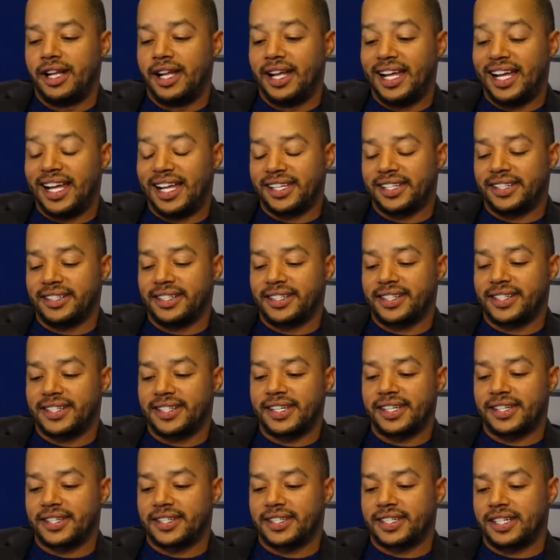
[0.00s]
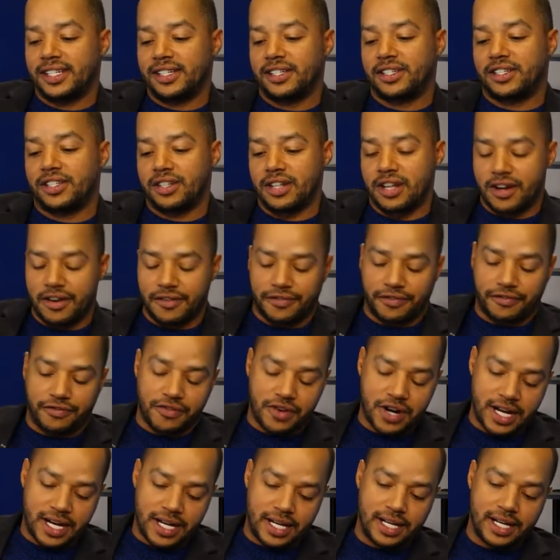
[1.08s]
as an assistant to her
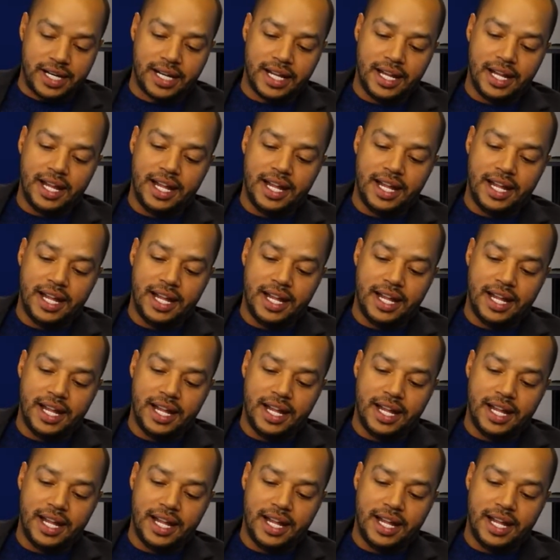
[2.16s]
friend,